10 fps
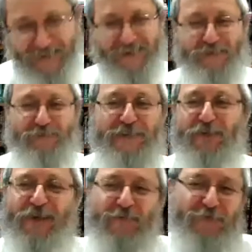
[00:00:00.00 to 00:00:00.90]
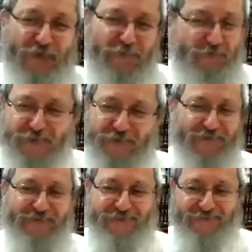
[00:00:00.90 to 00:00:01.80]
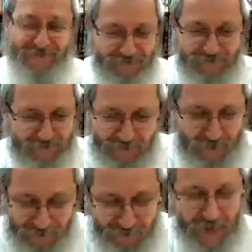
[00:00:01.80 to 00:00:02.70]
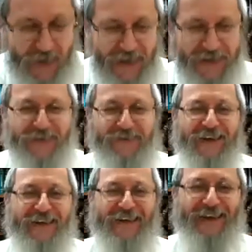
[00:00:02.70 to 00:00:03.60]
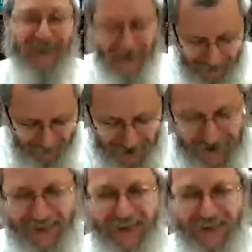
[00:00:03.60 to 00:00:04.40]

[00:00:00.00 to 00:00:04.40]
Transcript: So please don't come to Shabbos because we're full. But